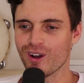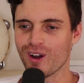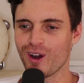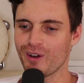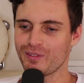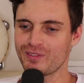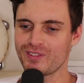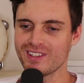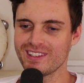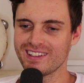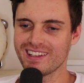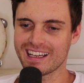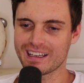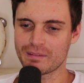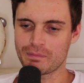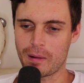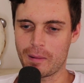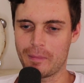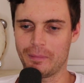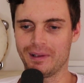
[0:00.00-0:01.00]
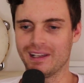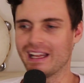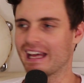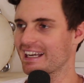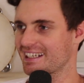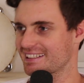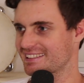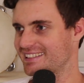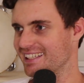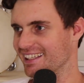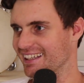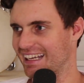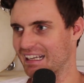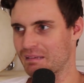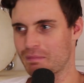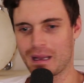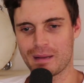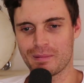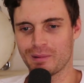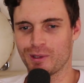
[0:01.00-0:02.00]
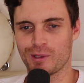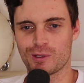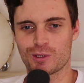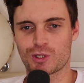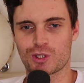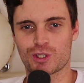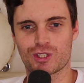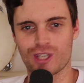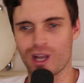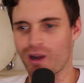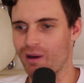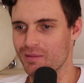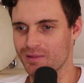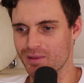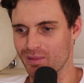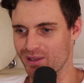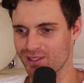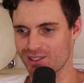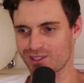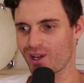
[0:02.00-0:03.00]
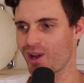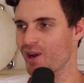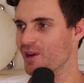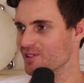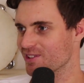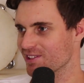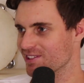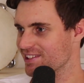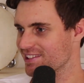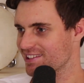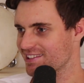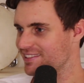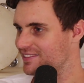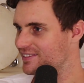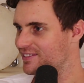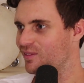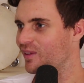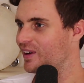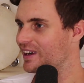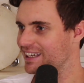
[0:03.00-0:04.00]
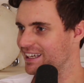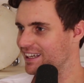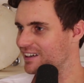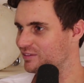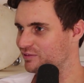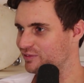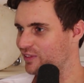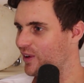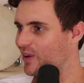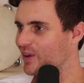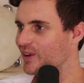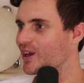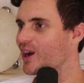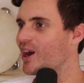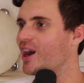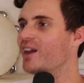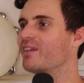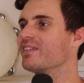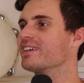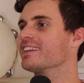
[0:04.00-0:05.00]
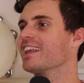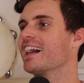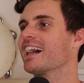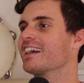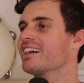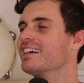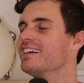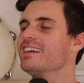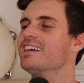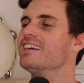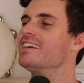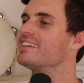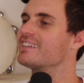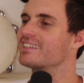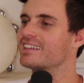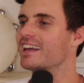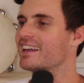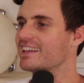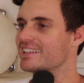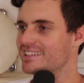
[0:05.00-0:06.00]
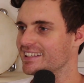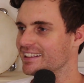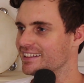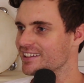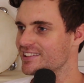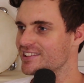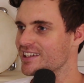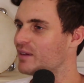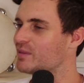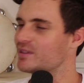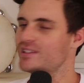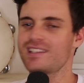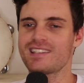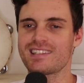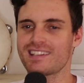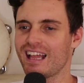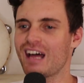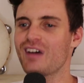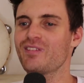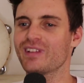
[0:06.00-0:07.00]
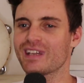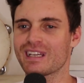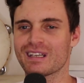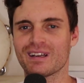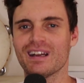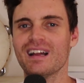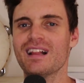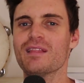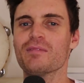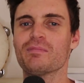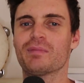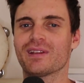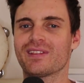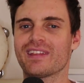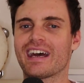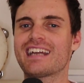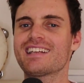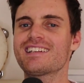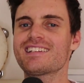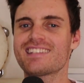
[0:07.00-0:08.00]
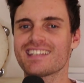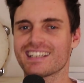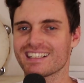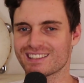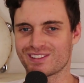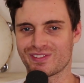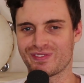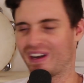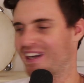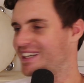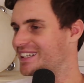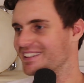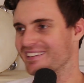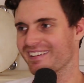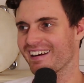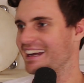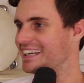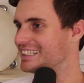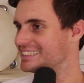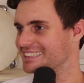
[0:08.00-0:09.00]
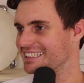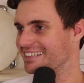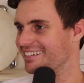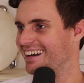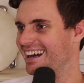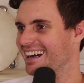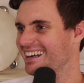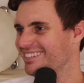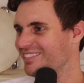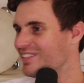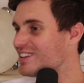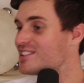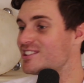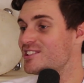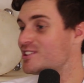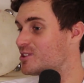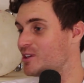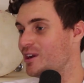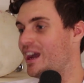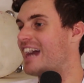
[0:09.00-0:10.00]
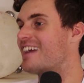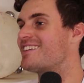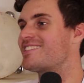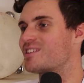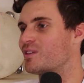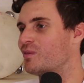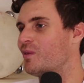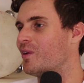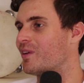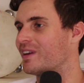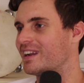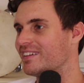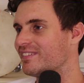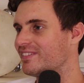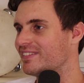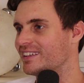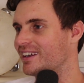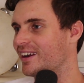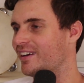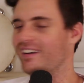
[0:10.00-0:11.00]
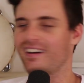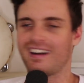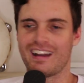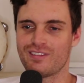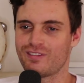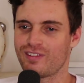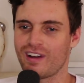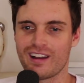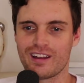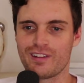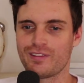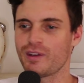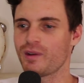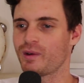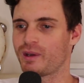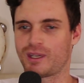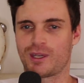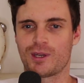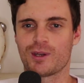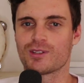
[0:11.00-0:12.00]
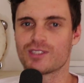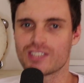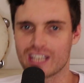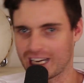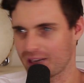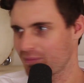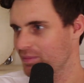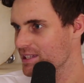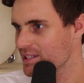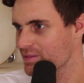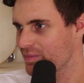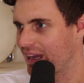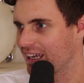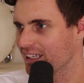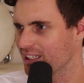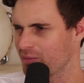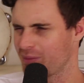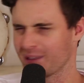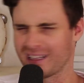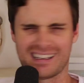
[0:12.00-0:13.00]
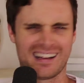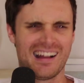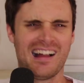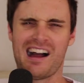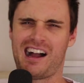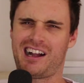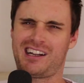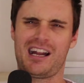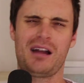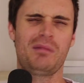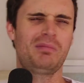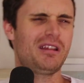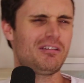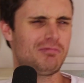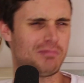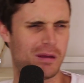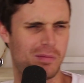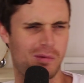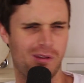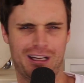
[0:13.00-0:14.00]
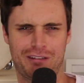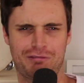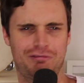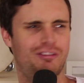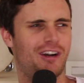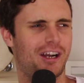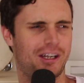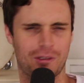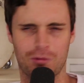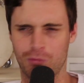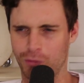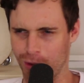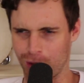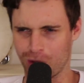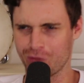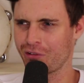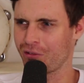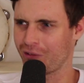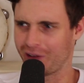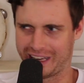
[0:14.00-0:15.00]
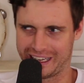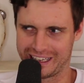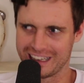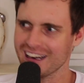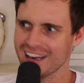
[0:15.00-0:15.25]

often like perplexed at like people who show up to my shows and just want to get a photo and like get a signature, which is lovely, but they just think it's fucking crazy, right? which is as you would. If you were Hugh Jackman's mate, you'd be like, I can't believe people like fucking Wolverine.